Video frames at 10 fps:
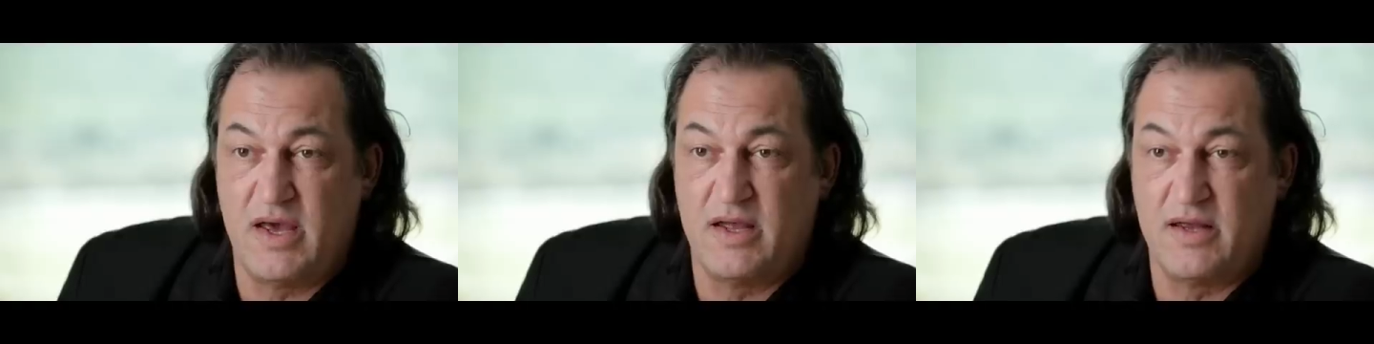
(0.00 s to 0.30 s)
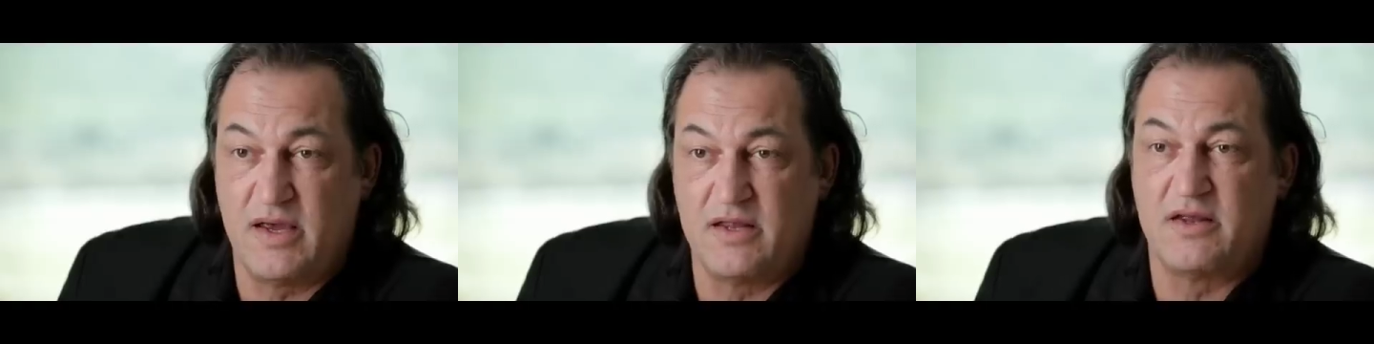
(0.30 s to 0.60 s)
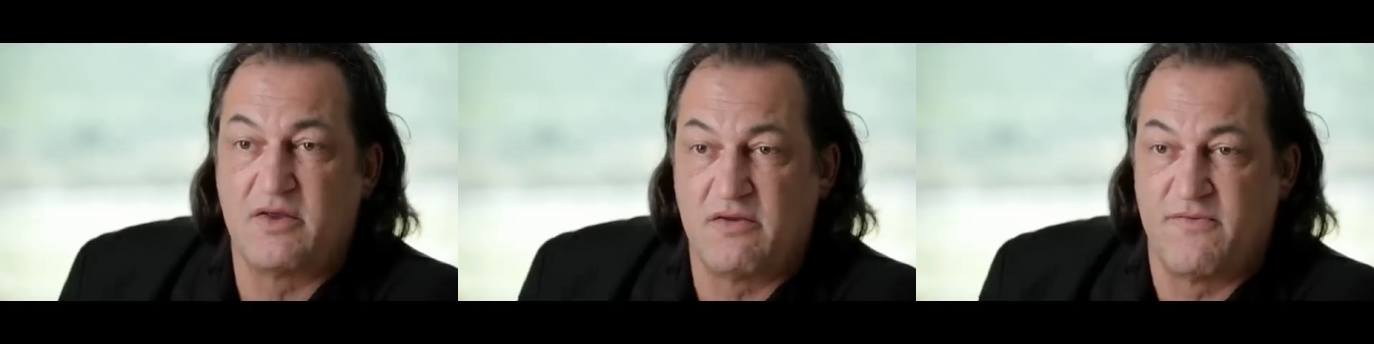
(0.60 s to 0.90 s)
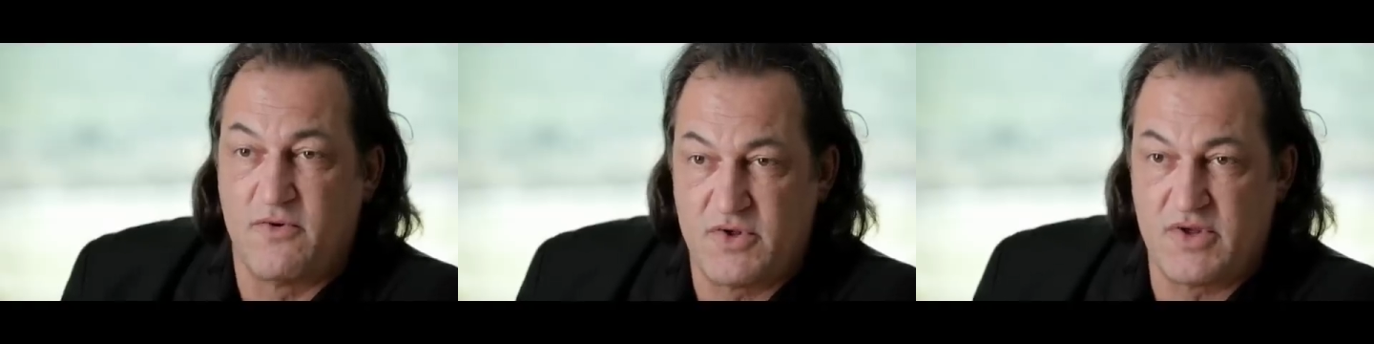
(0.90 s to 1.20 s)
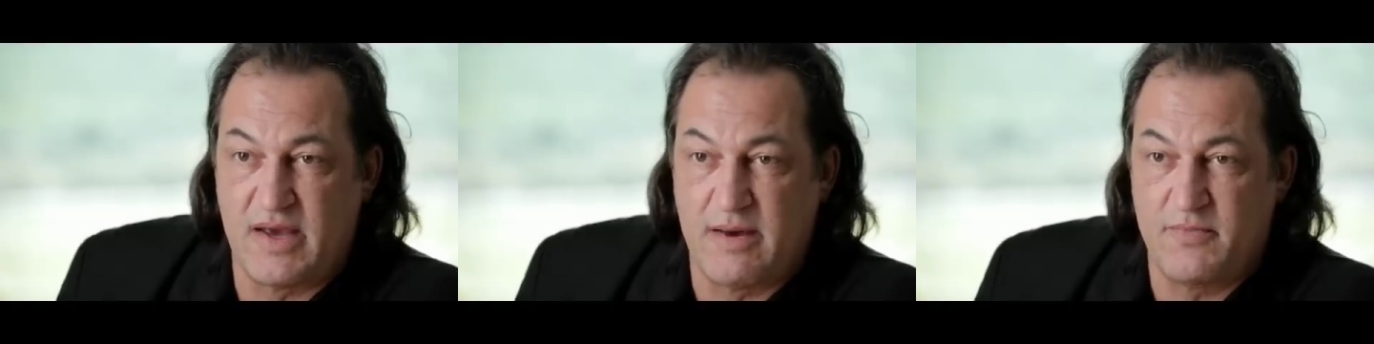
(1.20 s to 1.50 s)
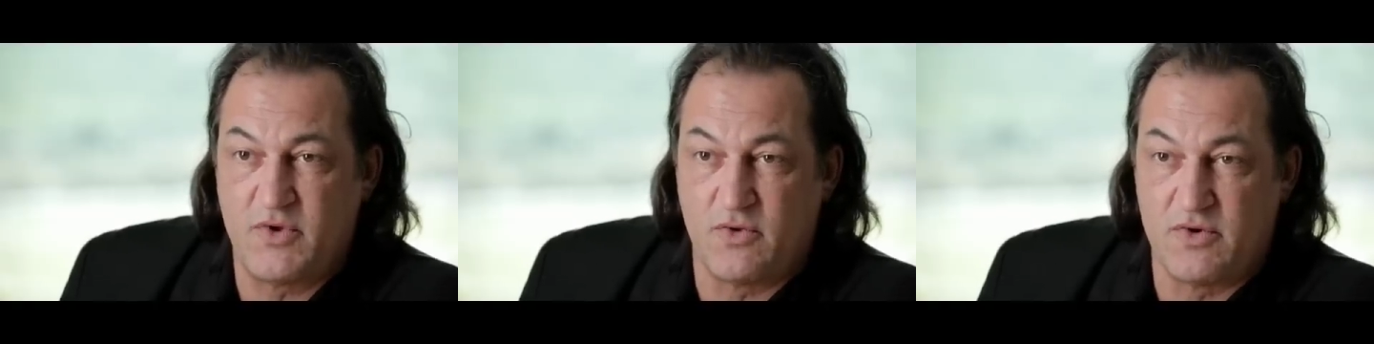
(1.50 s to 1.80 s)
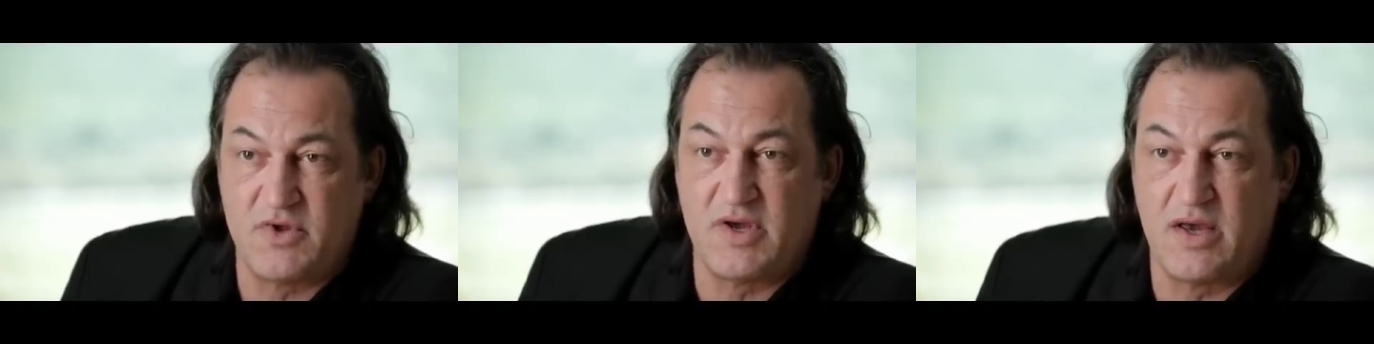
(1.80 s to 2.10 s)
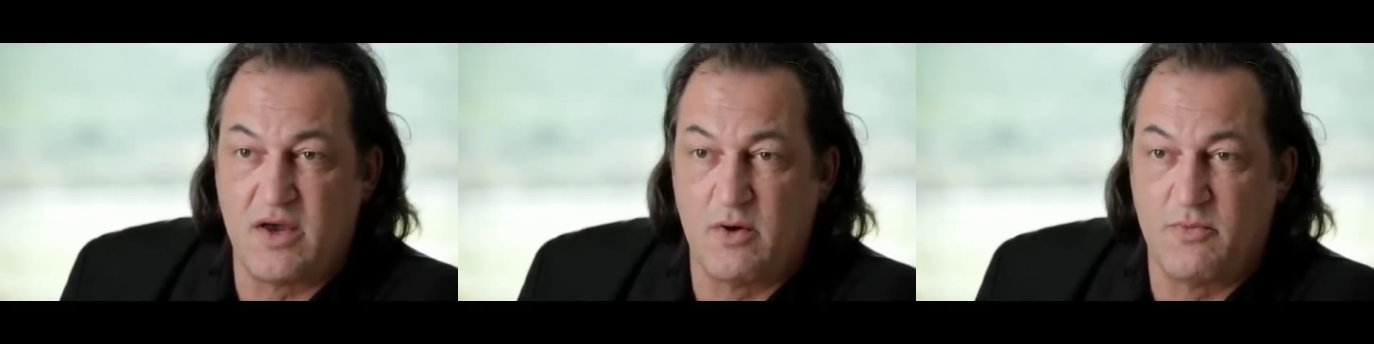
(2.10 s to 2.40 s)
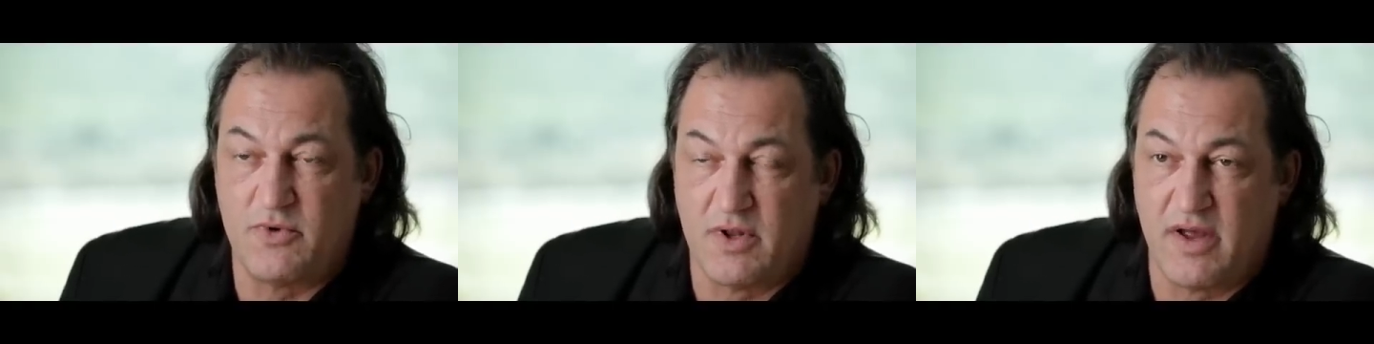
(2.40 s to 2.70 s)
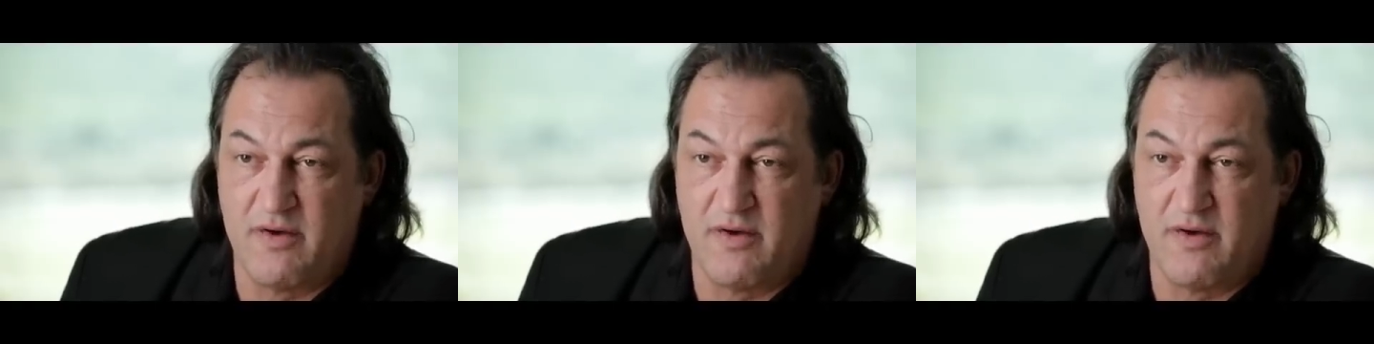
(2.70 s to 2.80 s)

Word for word: and they can take the first step towards seeking help with a